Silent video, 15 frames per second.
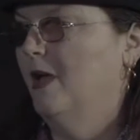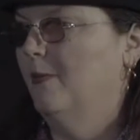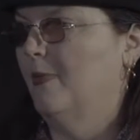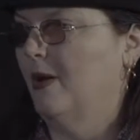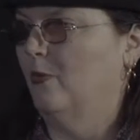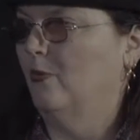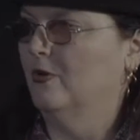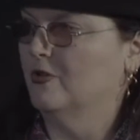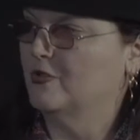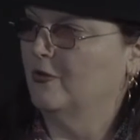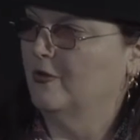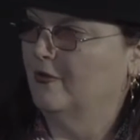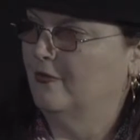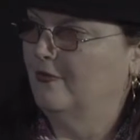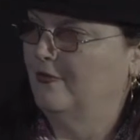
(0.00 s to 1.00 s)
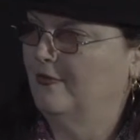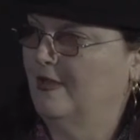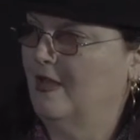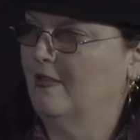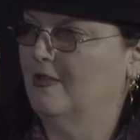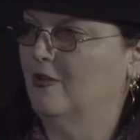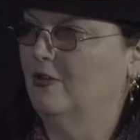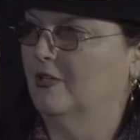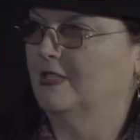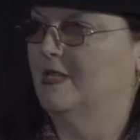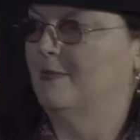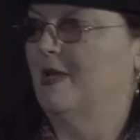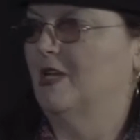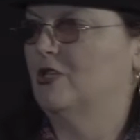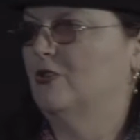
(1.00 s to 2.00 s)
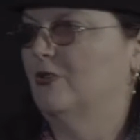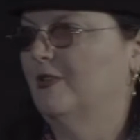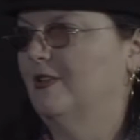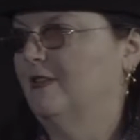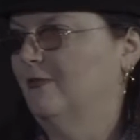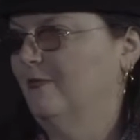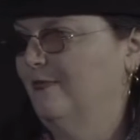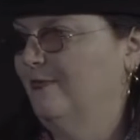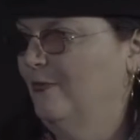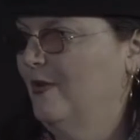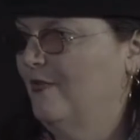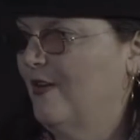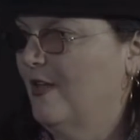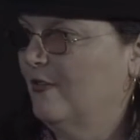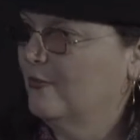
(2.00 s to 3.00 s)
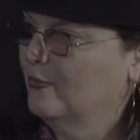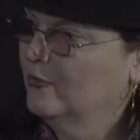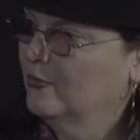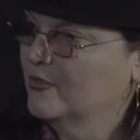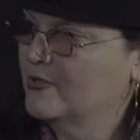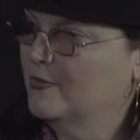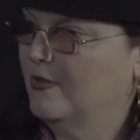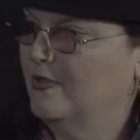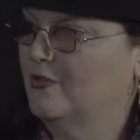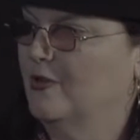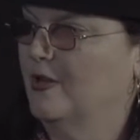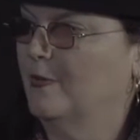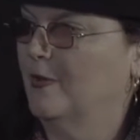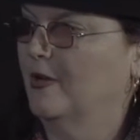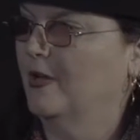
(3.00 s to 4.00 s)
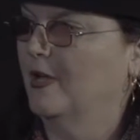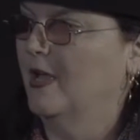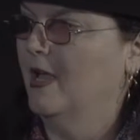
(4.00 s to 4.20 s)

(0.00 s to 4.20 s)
but we're sort of on the hook to make sure that we follow the rules with the trademark.